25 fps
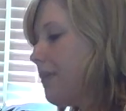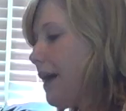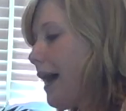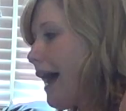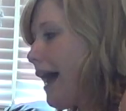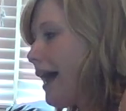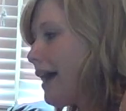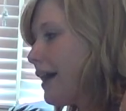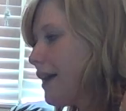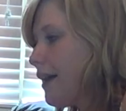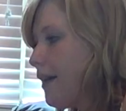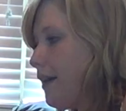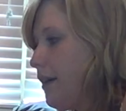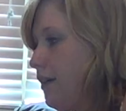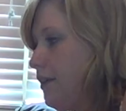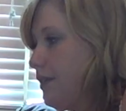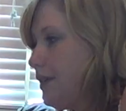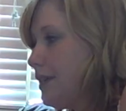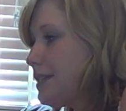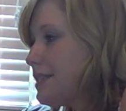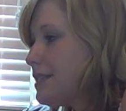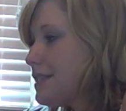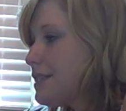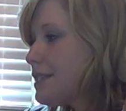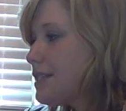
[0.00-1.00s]
back.
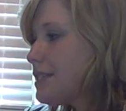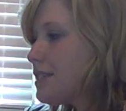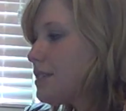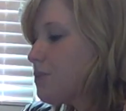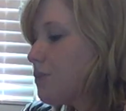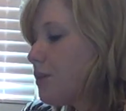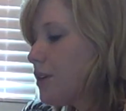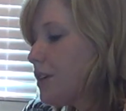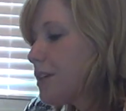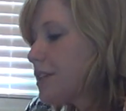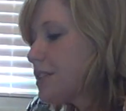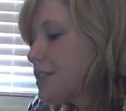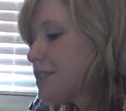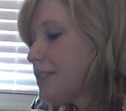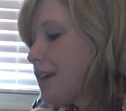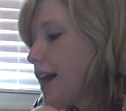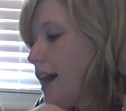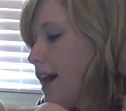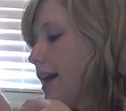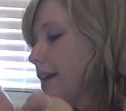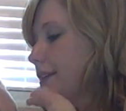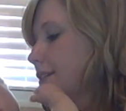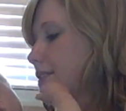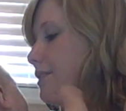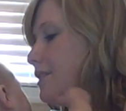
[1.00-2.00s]
This is his worst
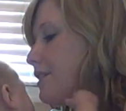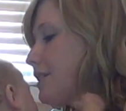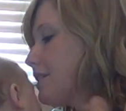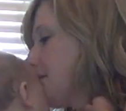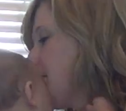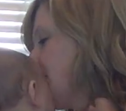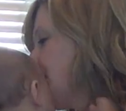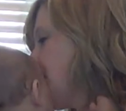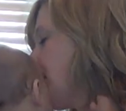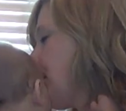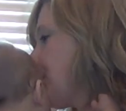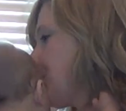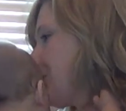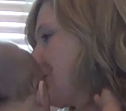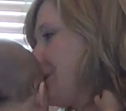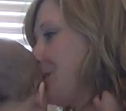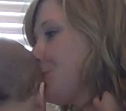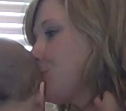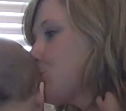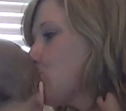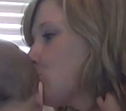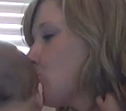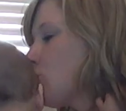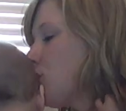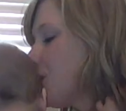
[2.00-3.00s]
side, so he has a lot
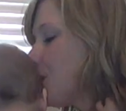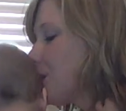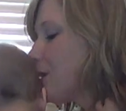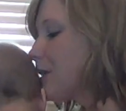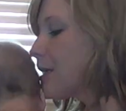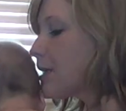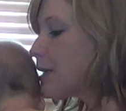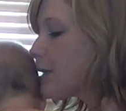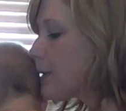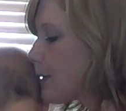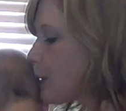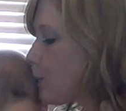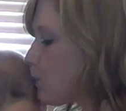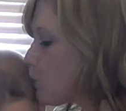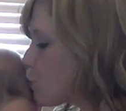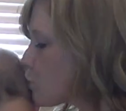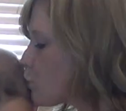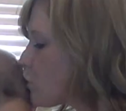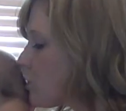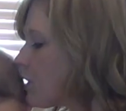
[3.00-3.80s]
more, good.